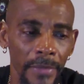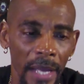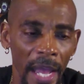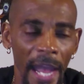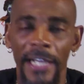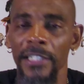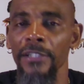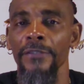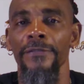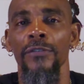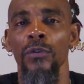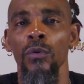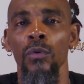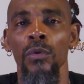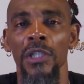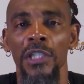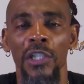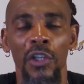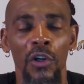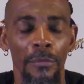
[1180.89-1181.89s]
act a
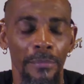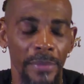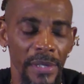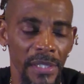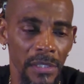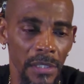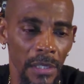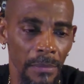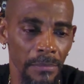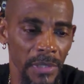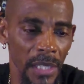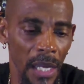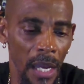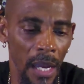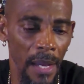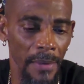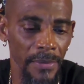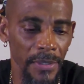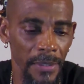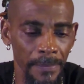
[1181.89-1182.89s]
fool a little bit
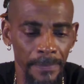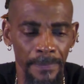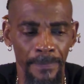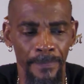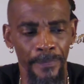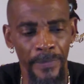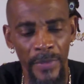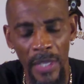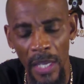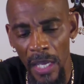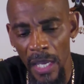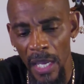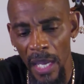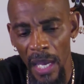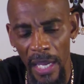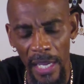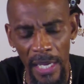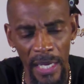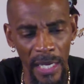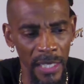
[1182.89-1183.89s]
sometimes.
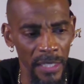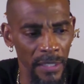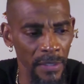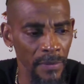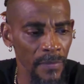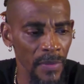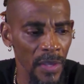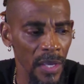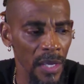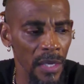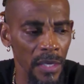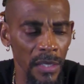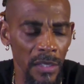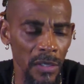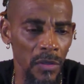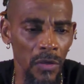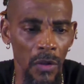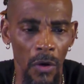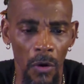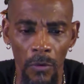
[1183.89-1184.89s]
And,
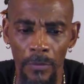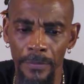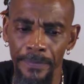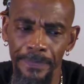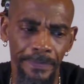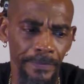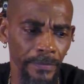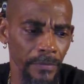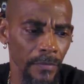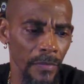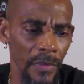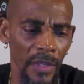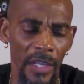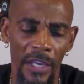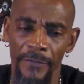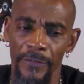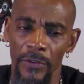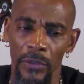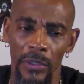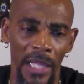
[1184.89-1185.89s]

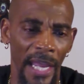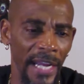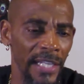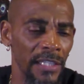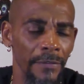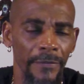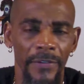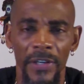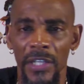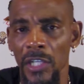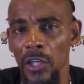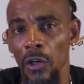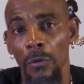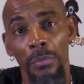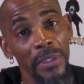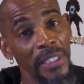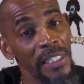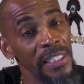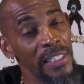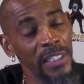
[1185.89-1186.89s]
if you like the video,
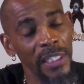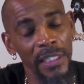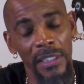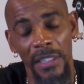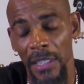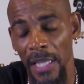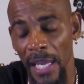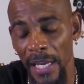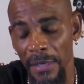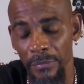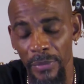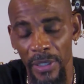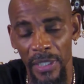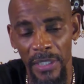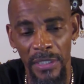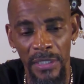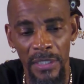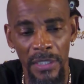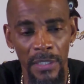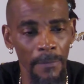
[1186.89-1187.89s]
please hit the like
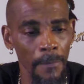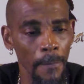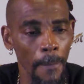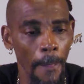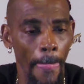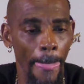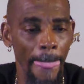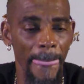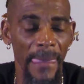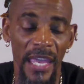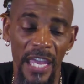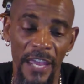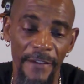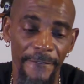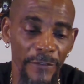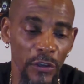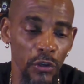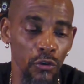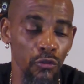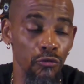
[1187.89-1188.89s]
button. If
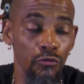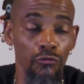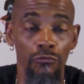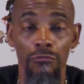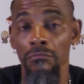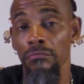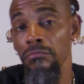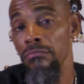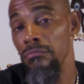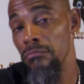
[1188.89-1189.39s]
you